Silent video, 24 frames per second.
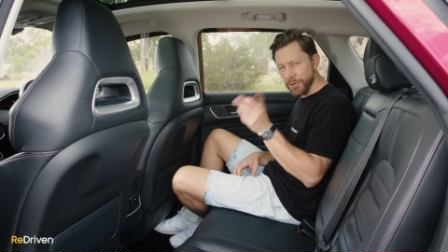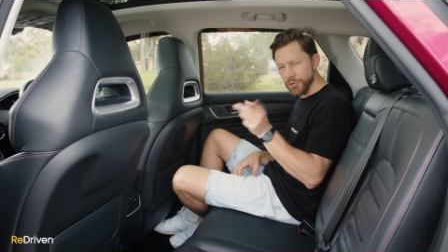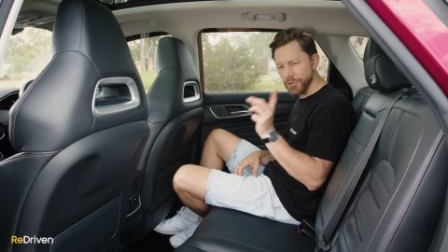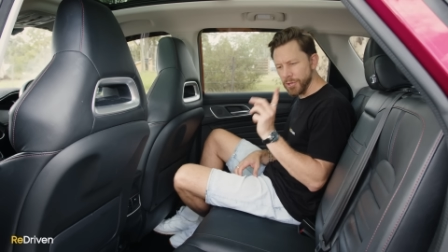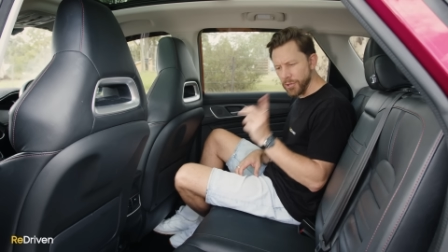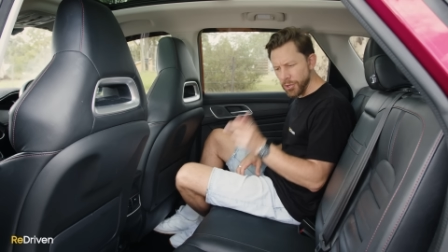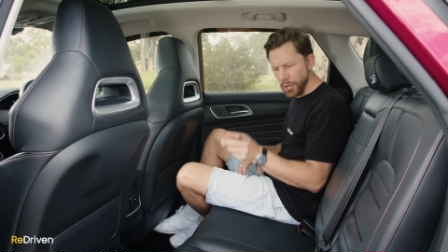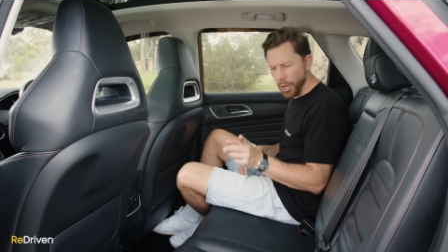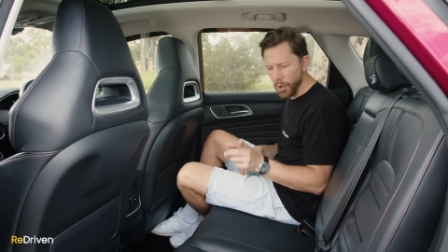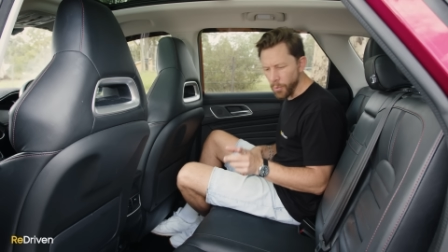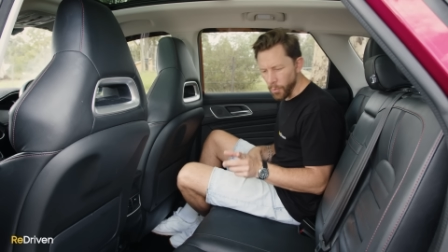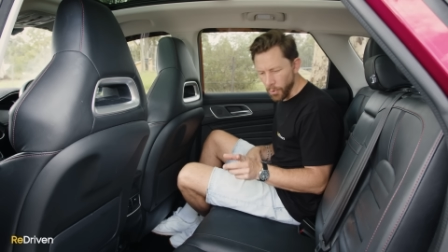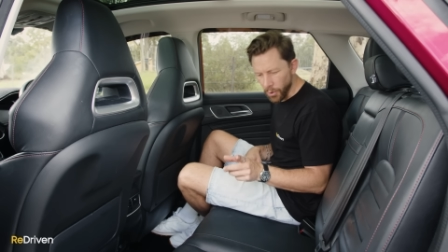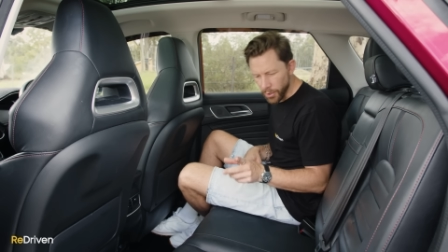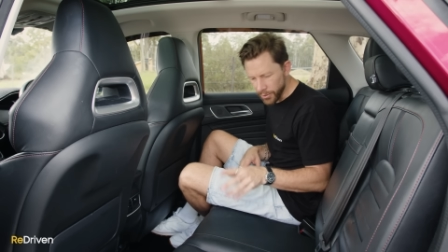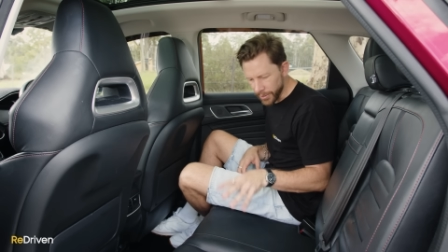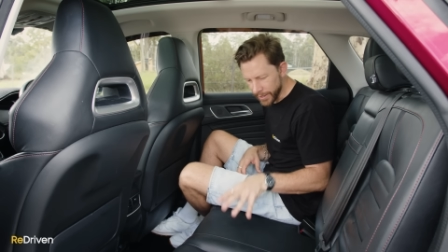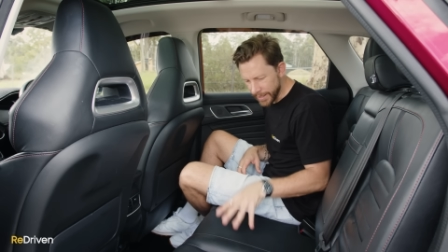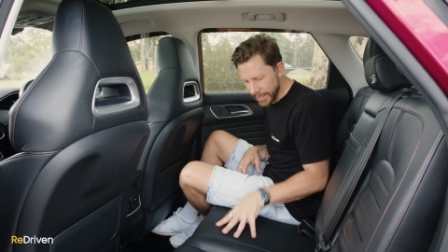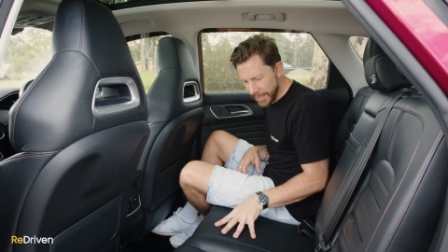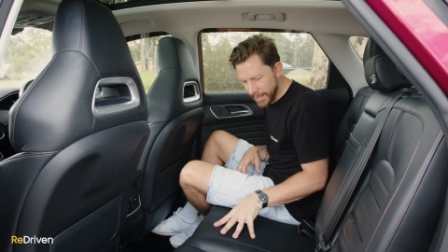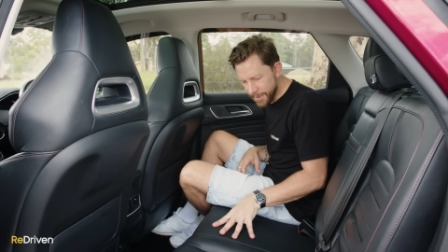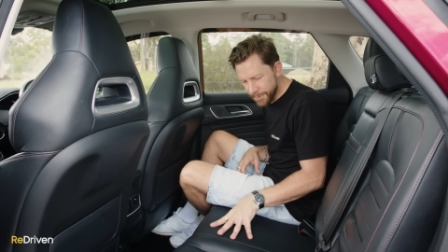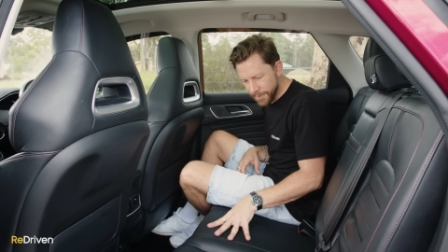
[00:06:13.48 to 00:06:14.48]
Actually, you know what?
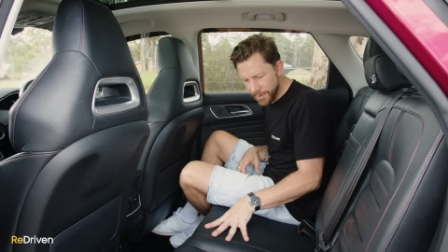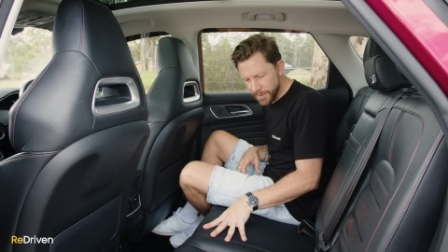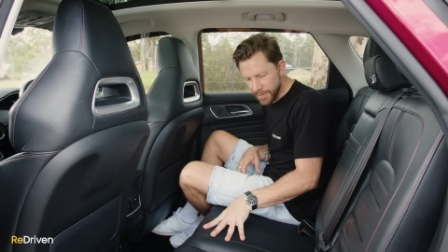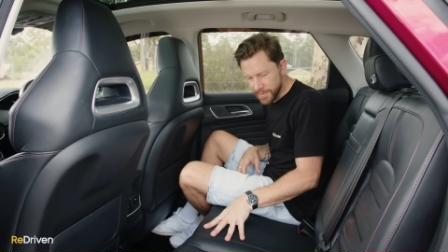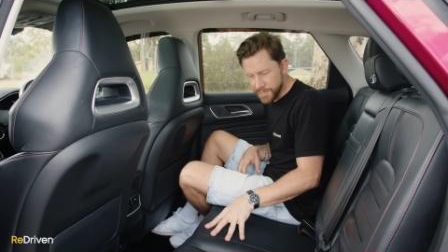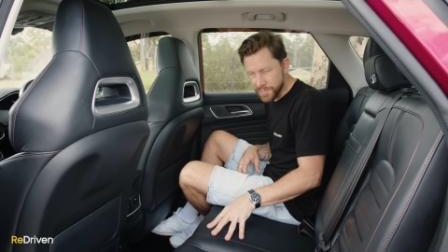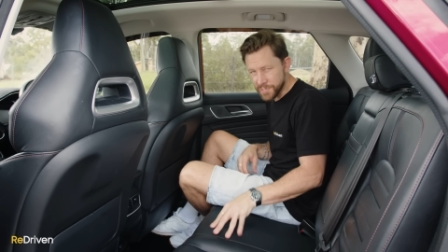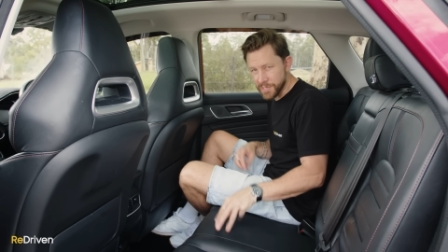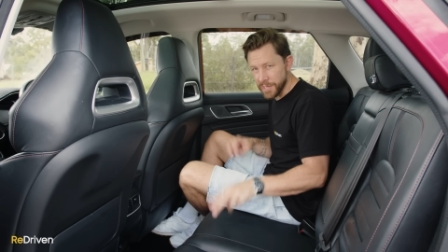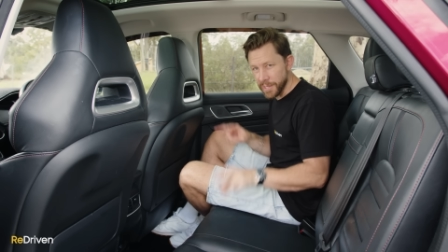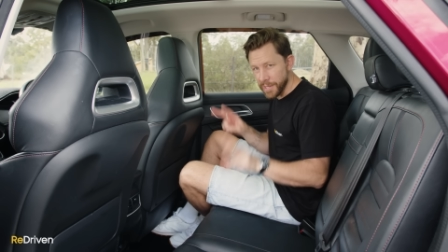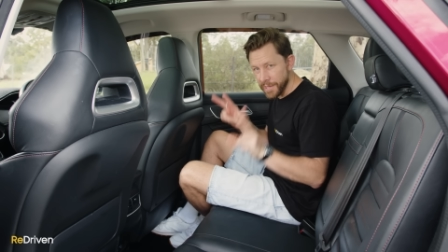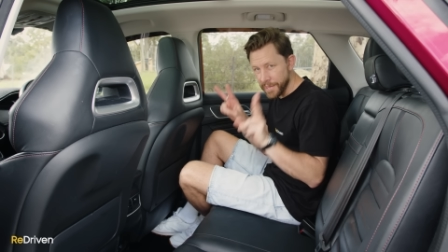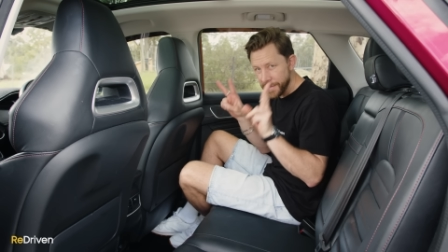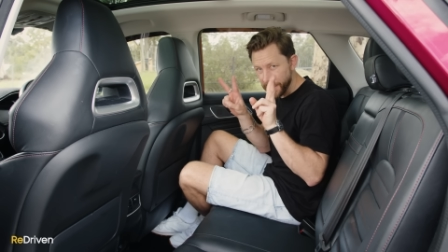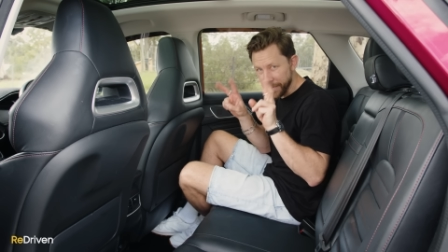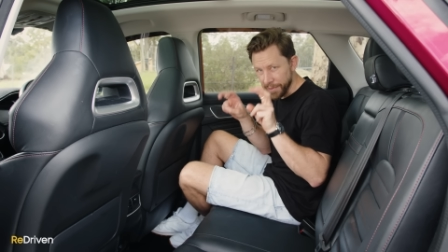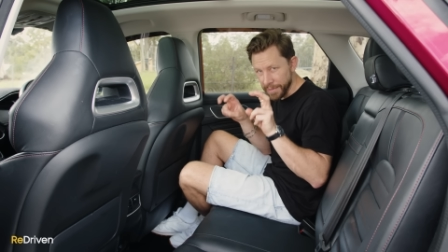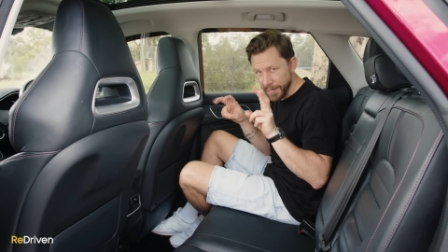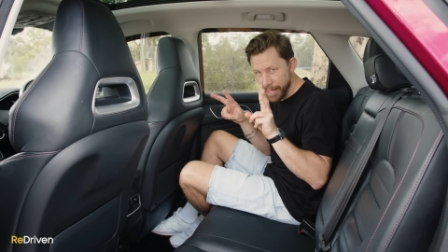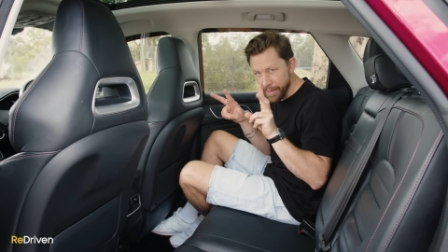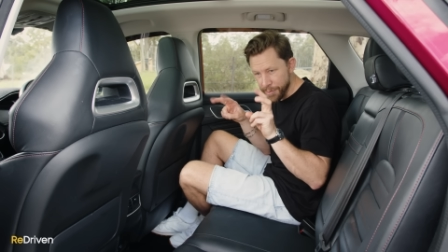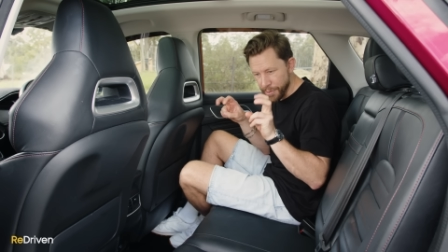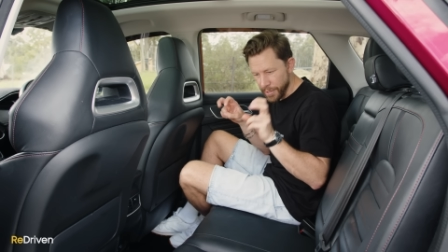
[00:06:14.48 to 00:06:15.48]
Like even this
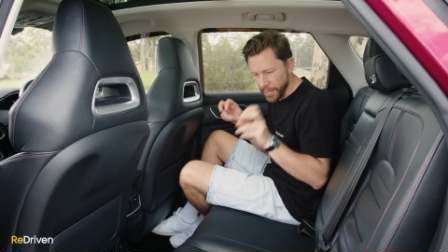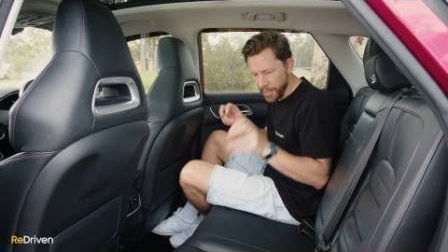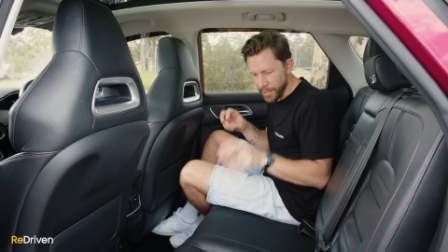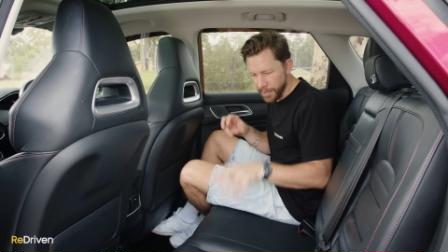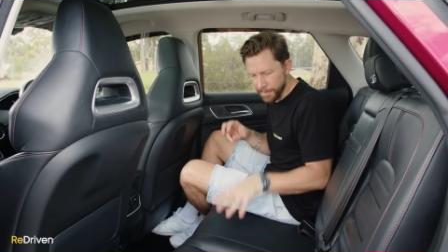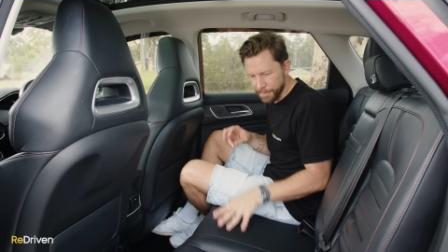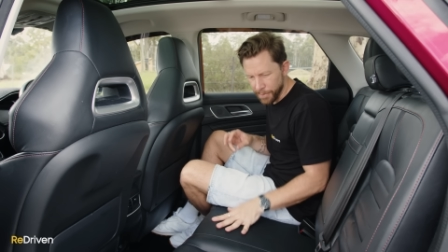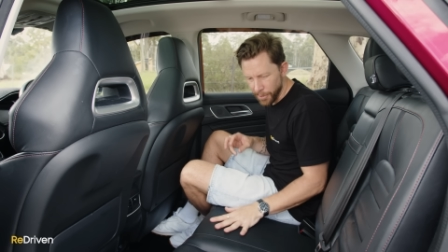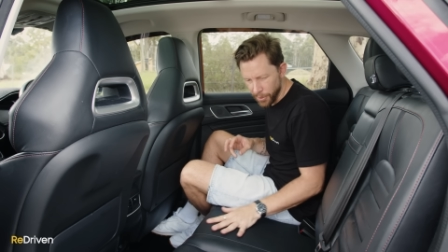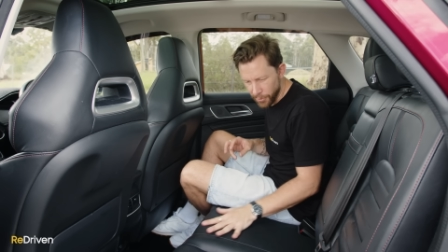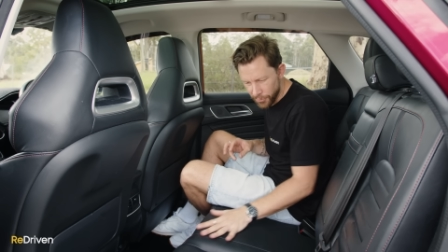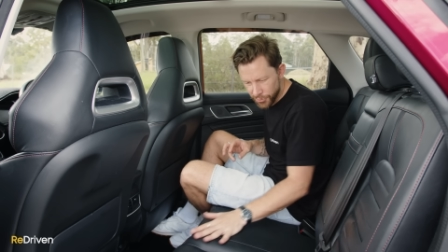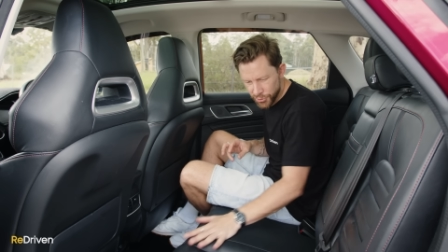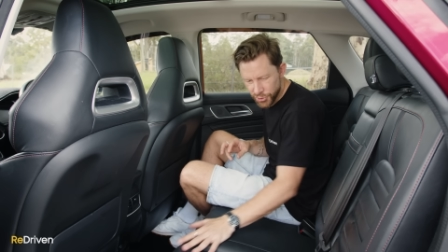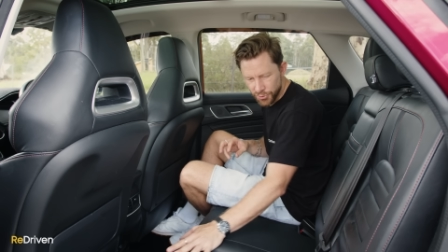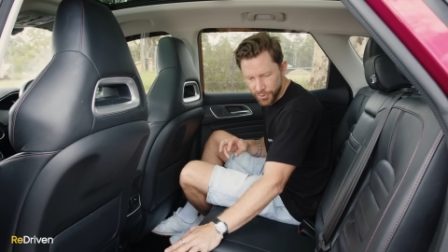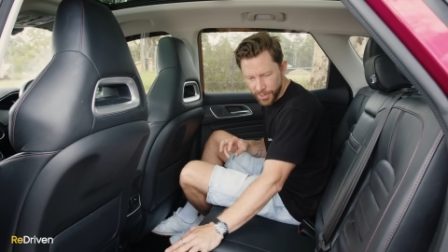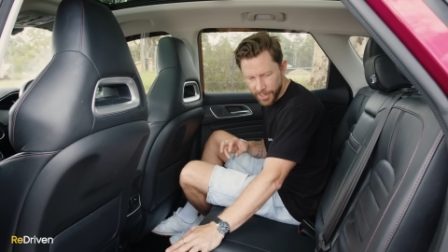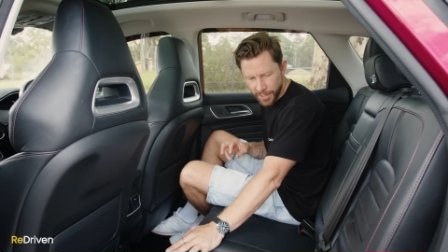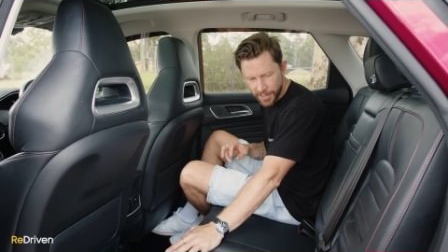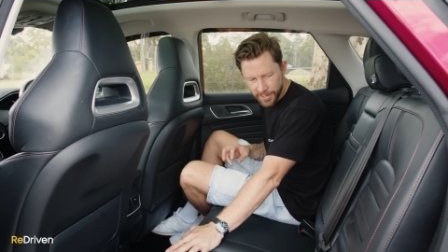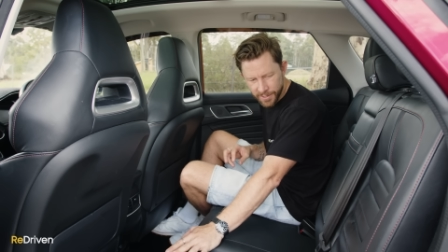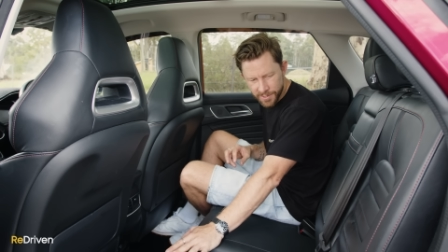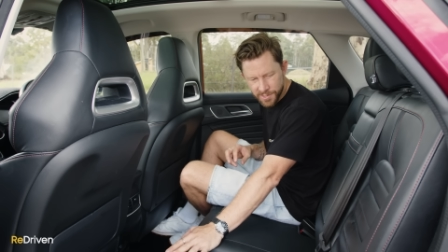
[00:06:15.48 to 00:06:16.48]
leather upholstery,